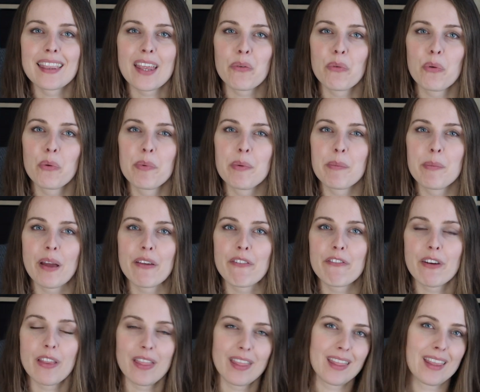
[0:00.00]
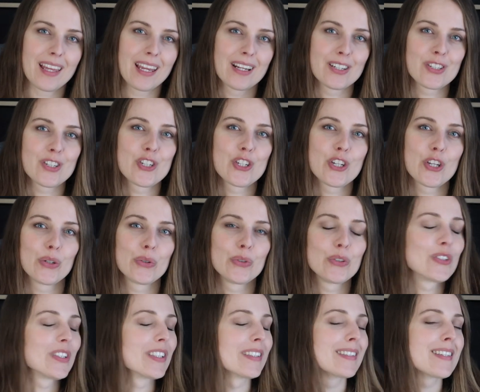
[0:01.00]
that will be my fun thing to do
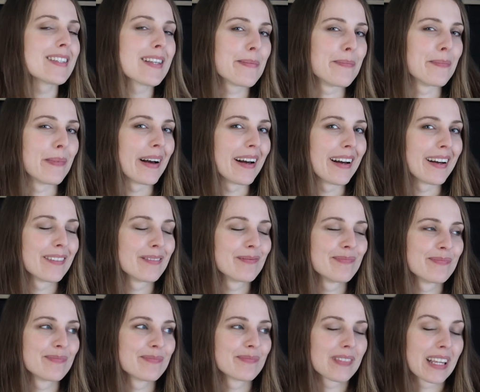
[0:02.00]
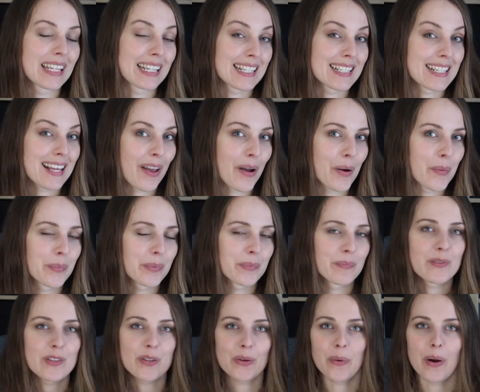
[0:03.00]
during December, at least I hope.
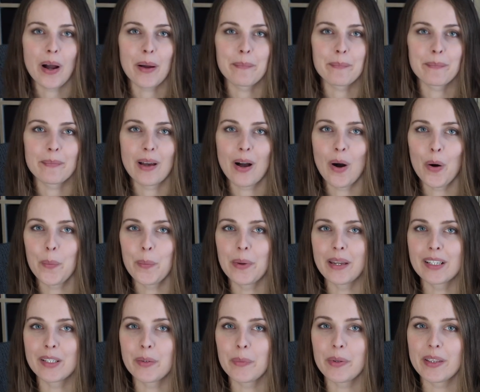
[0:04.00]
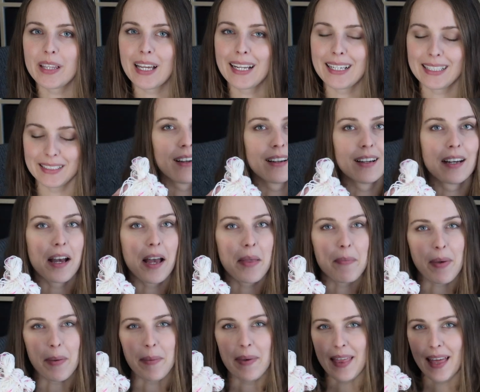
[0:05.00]
So I'm hoping to put that in,
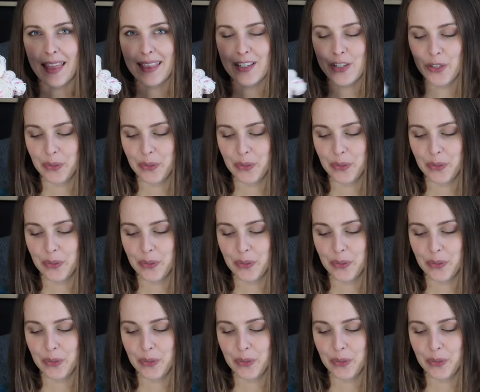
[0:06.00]
and maybe that